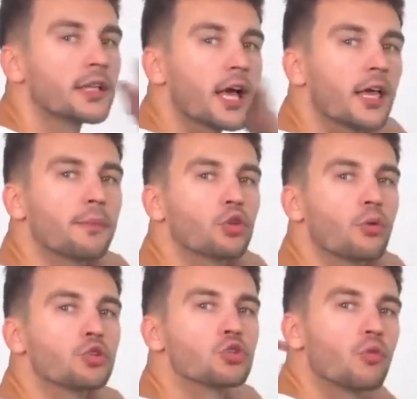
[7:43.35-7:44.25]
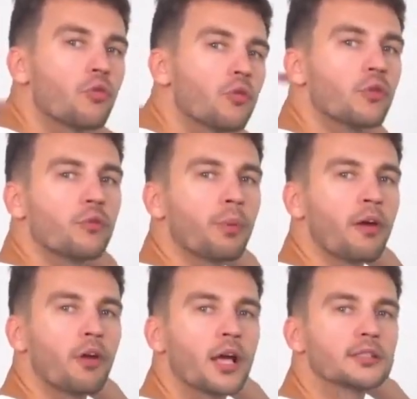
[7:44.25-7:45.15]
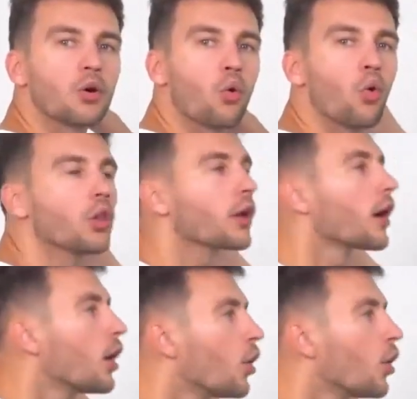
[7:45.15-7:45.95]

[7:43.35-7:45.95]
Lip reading: Yes, and on top of that, you can develop